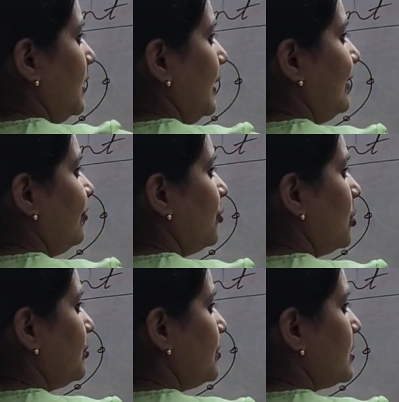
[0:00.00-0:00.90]
It
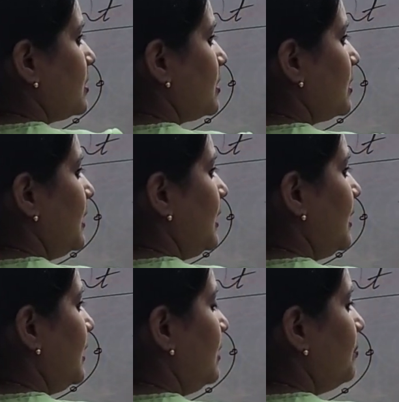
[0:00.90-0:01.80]
forms
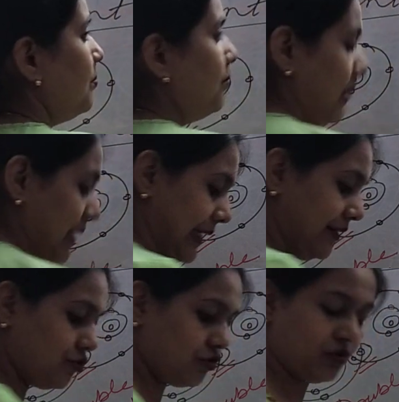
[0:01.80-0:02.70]
3
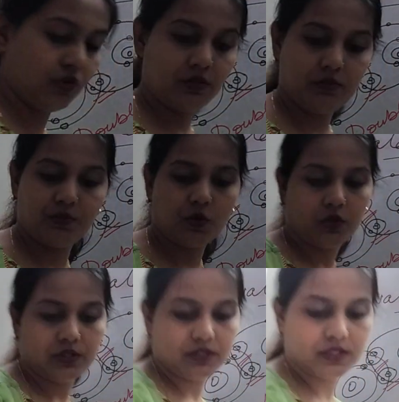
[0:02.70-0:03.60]
electron
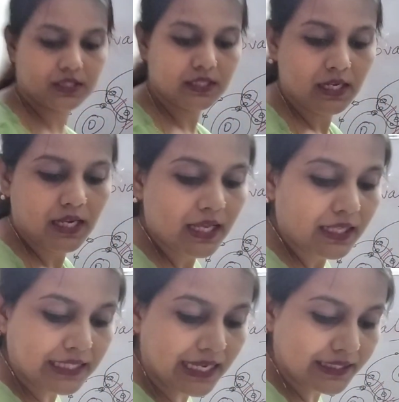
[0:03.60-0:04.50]
bonds.
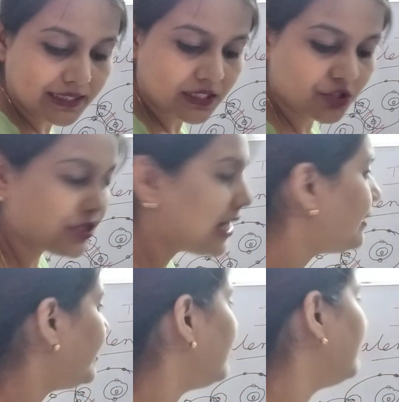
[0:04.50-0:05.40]
There is
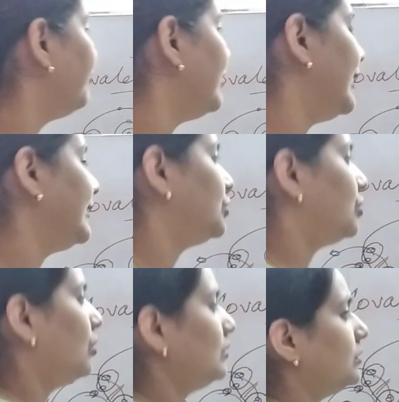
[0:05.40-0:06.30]
sharing of
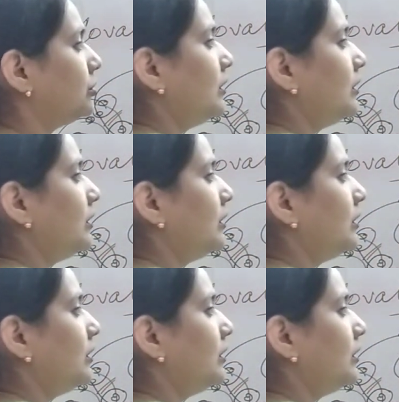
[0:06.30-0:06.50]
electrons.